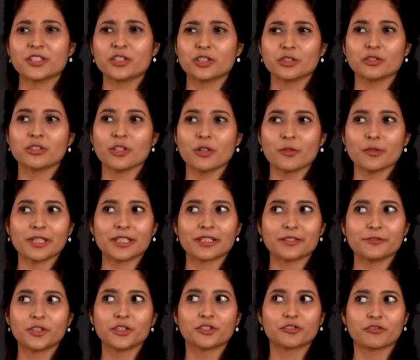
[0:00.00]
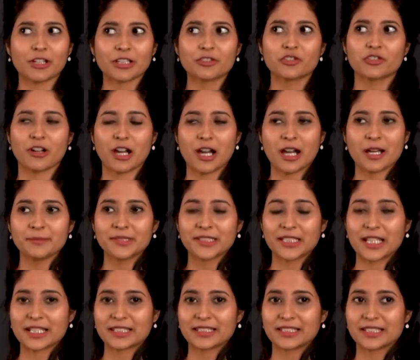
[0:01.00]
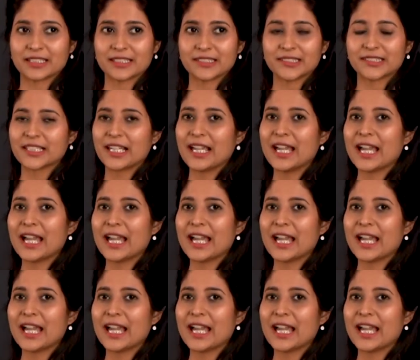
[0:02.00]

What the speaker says: "Do you know that if you stretch your arms like this